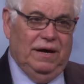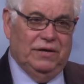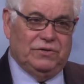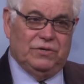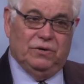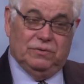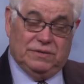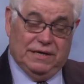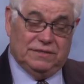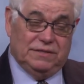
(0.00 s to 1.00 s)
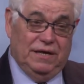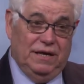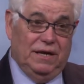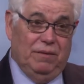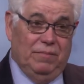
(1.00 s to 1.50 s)
And so Texas
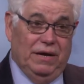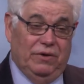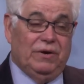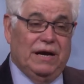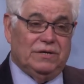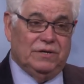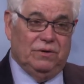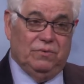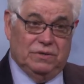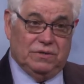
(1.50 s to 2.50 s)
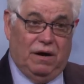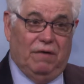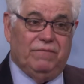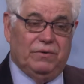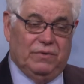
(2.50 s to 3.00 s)
A&M International was
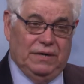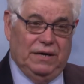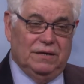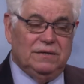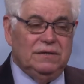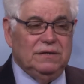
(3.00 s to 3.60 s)
off and running